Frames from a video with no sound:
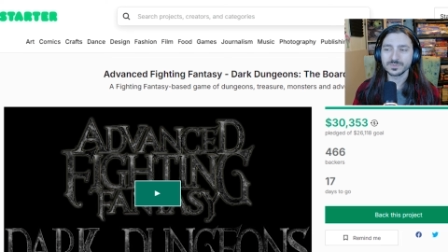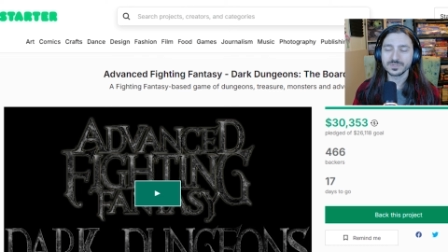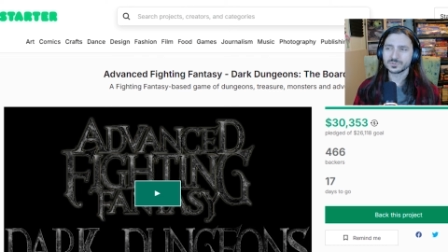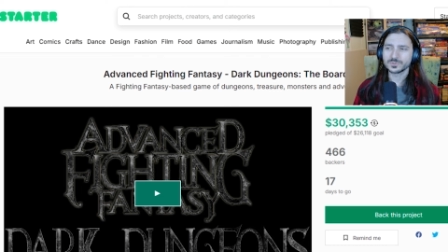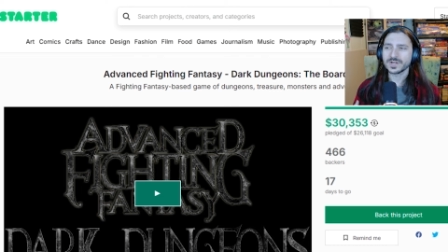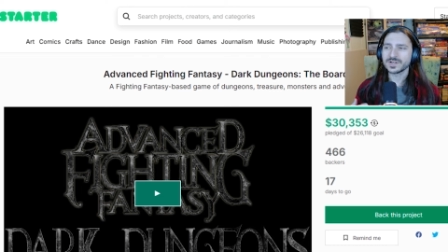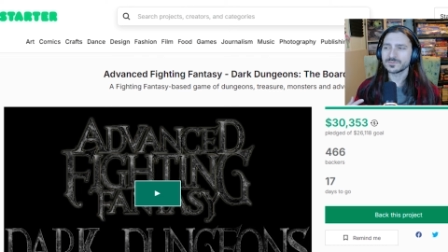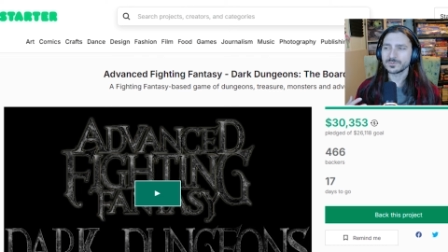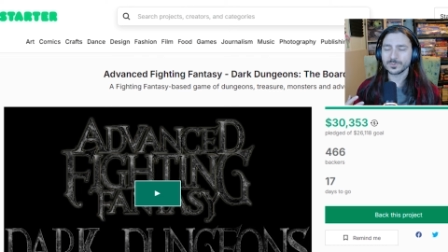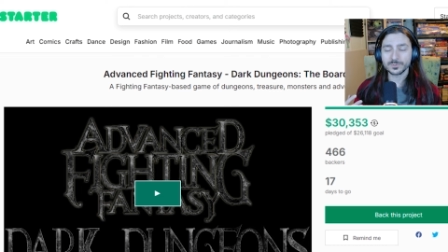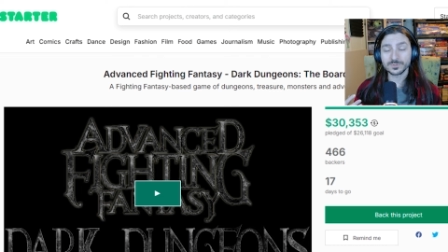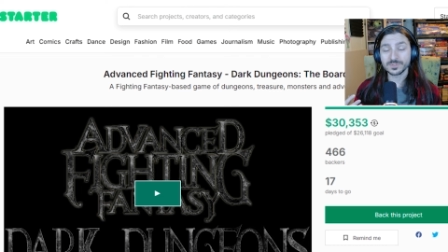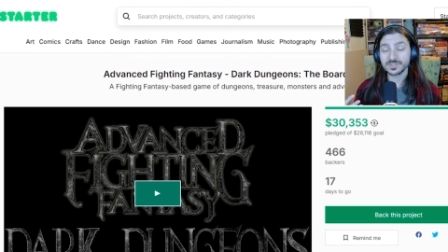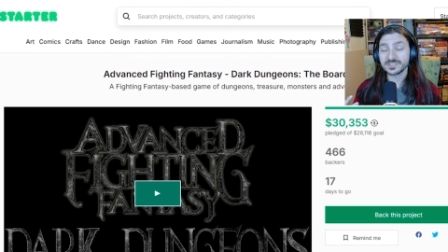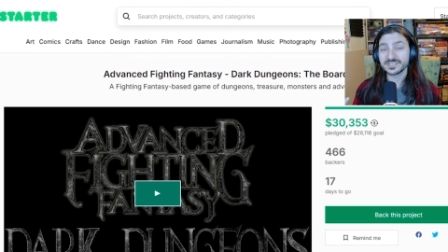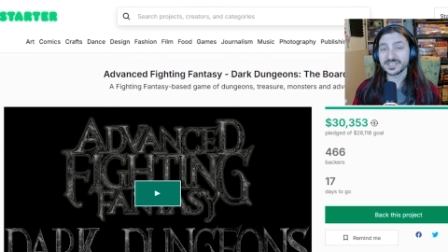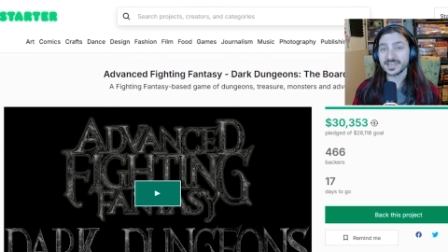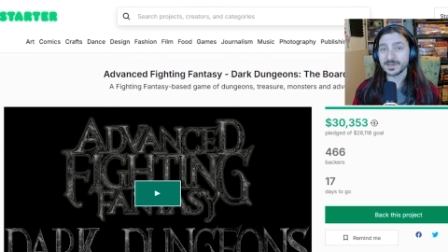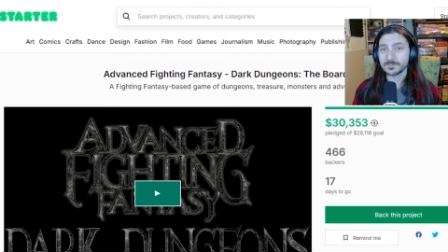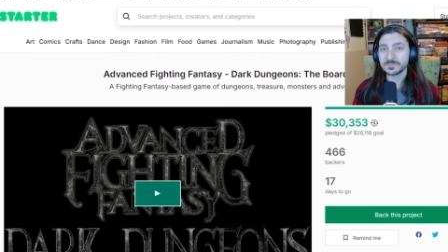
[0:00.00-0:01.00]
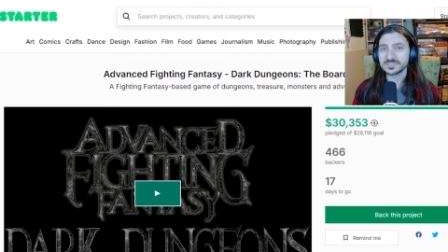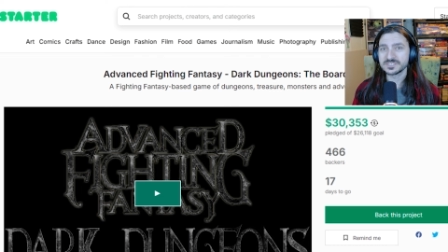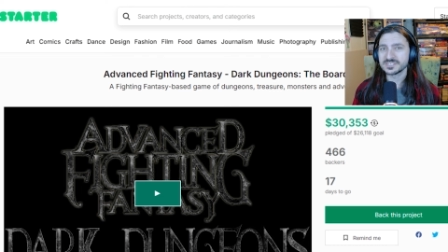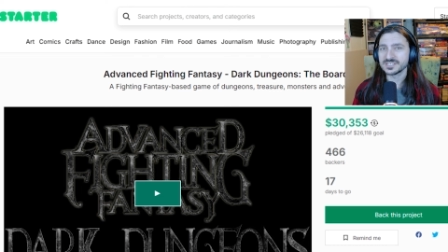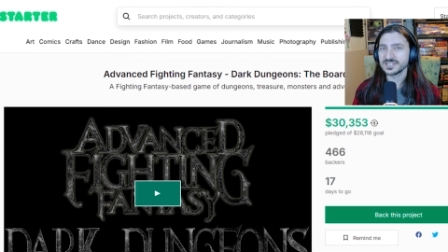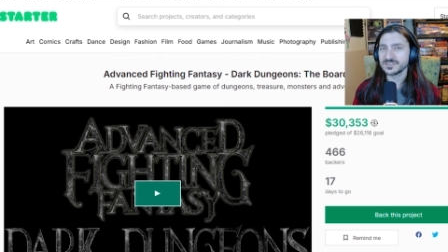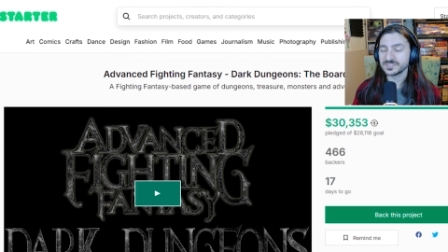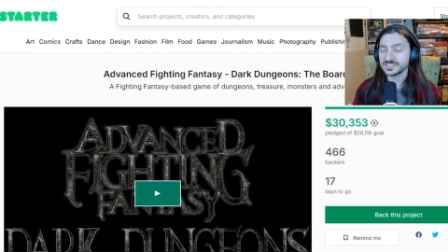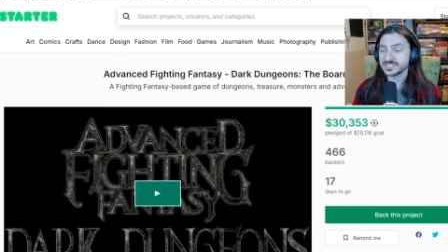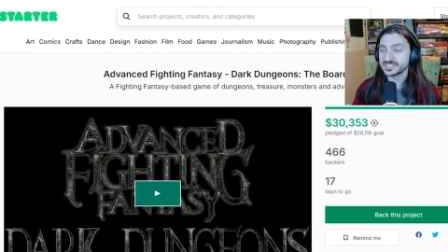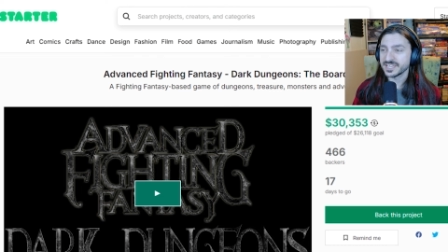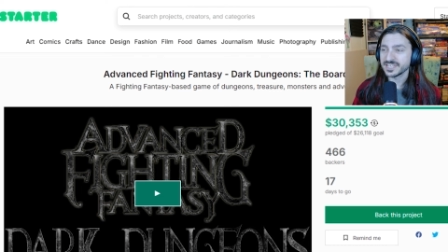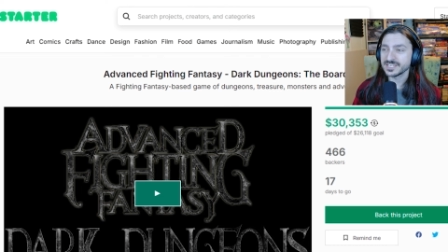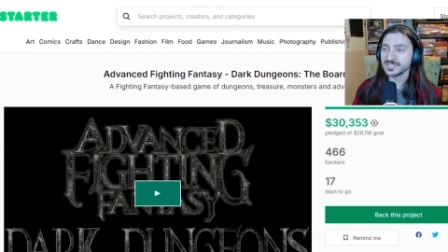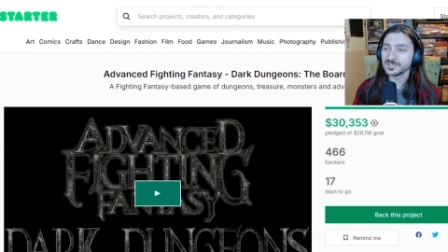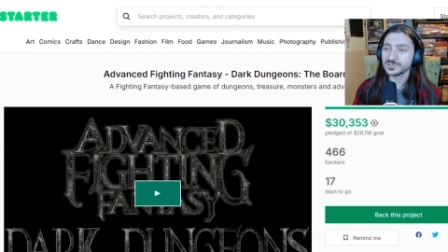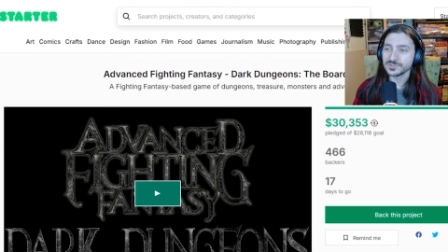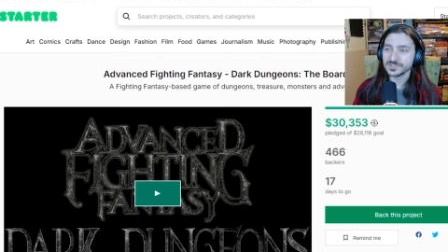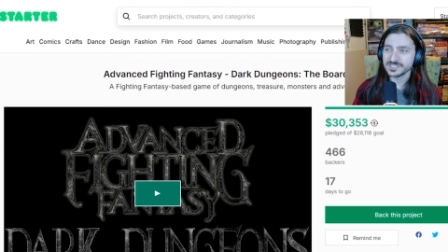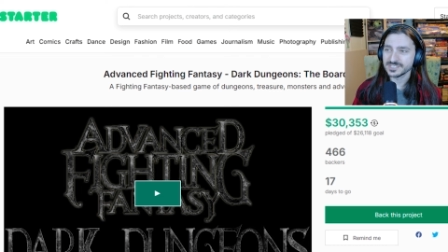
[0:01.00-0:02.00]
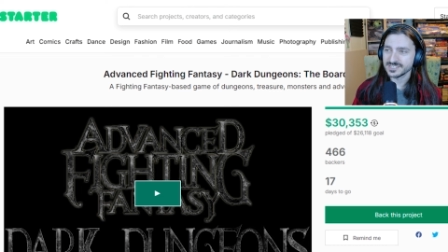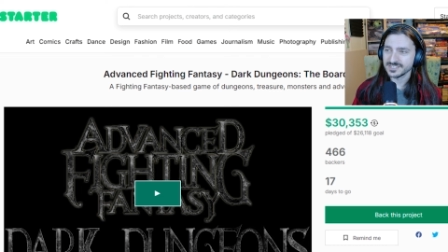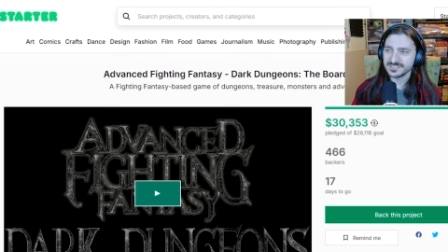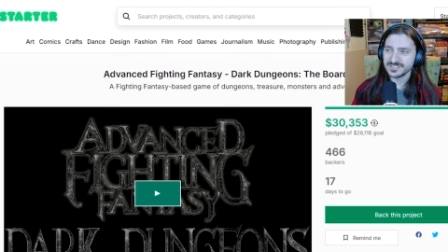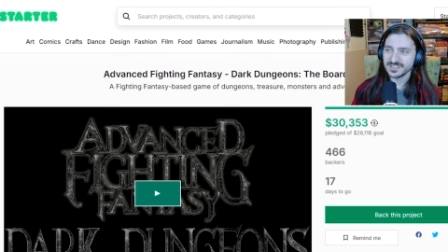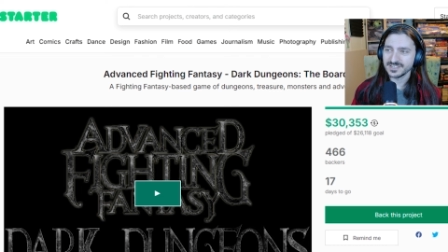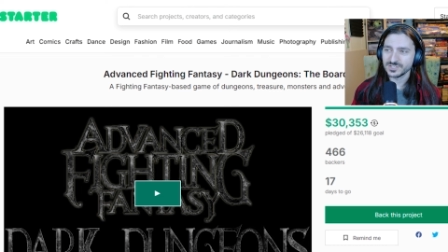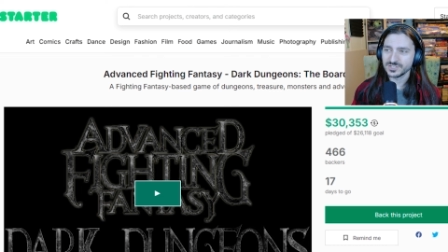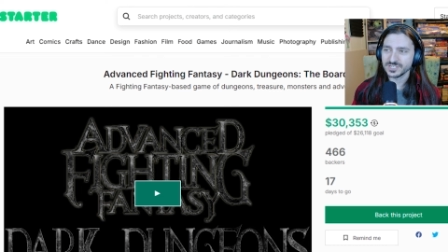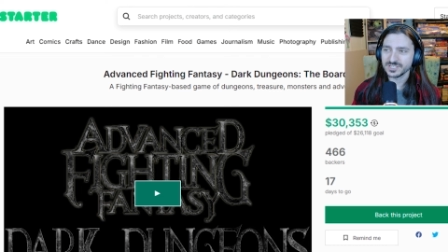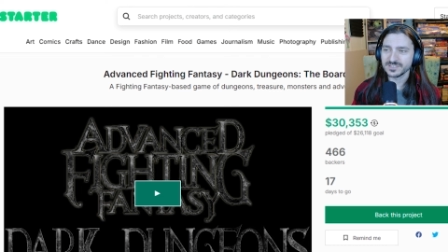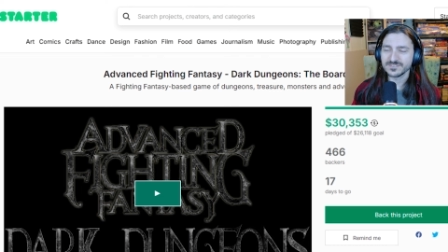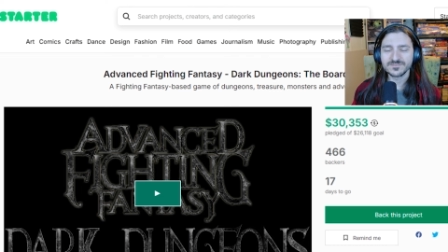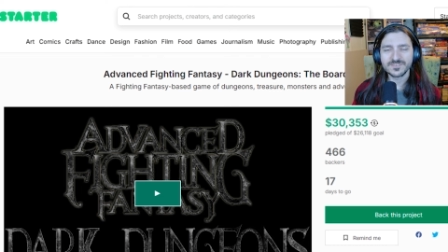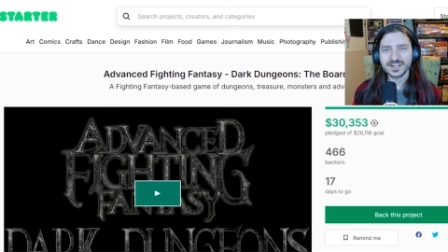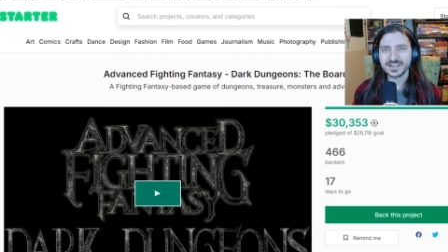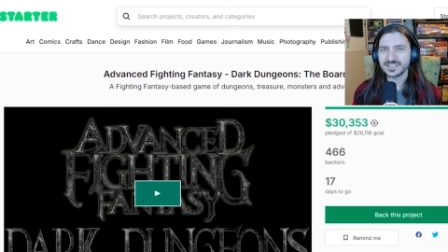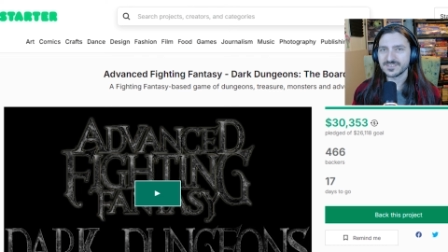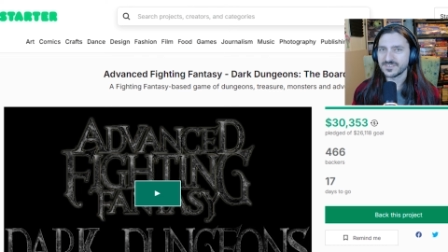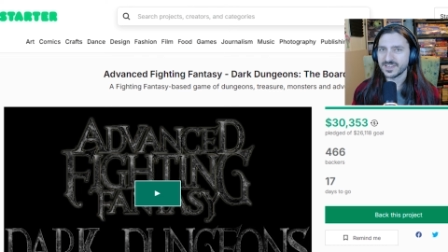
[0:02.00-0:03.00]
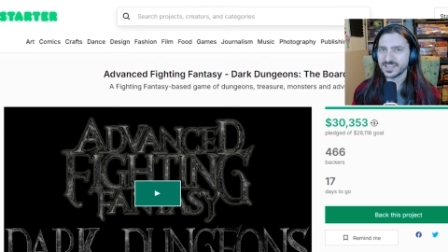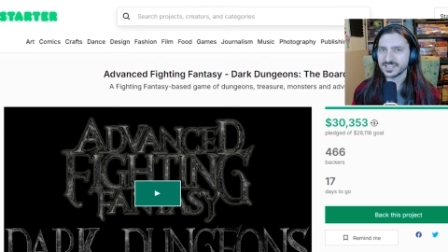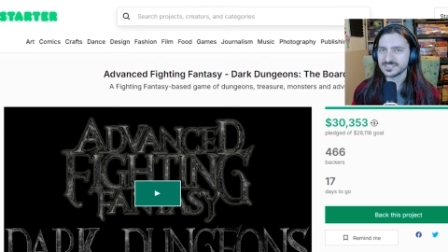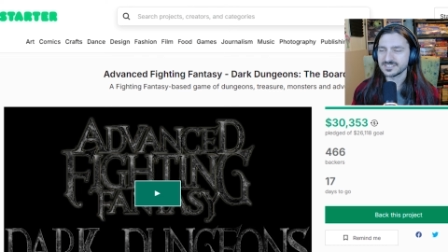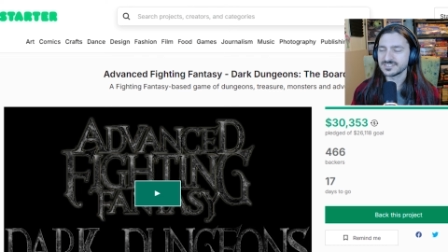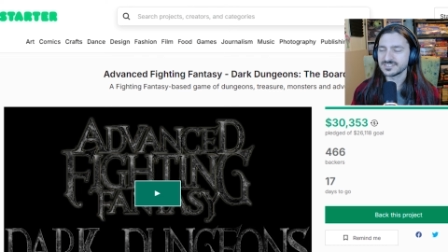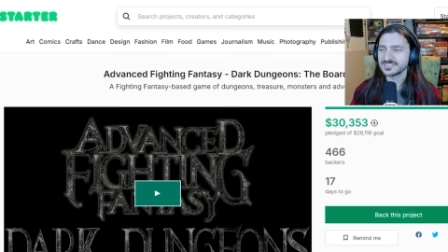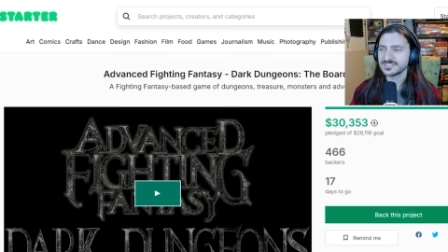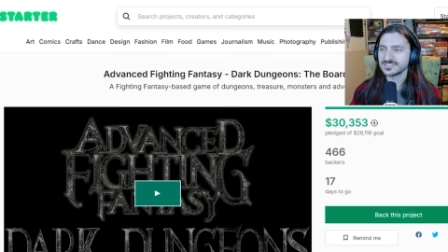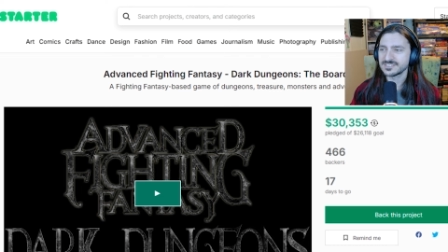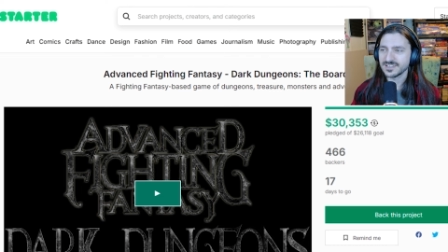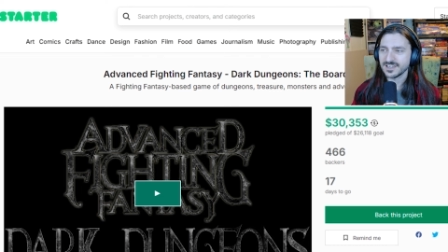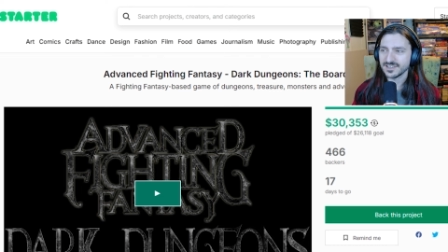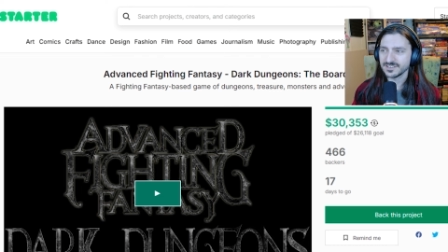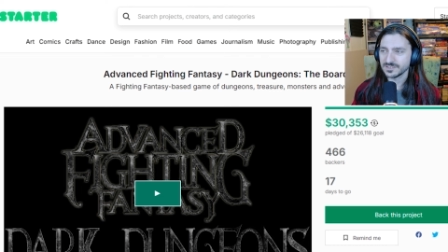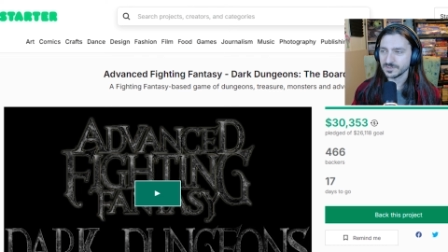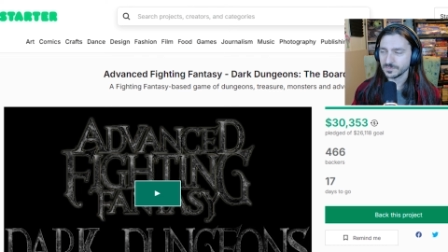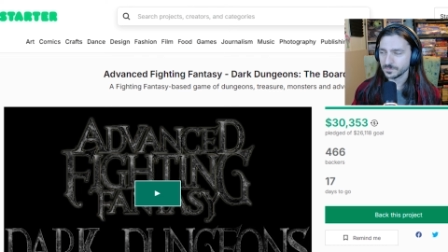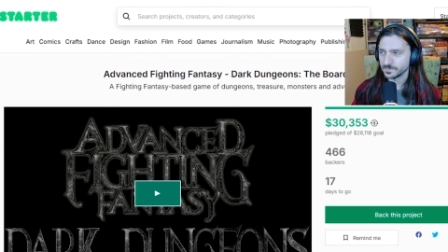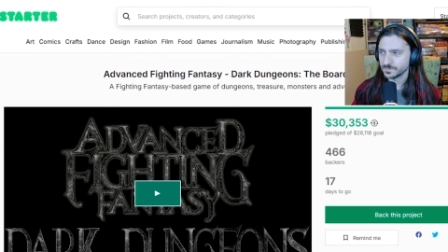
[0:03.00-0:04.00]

travel through the depths of a dangerous dungeon, fighting fantasy style.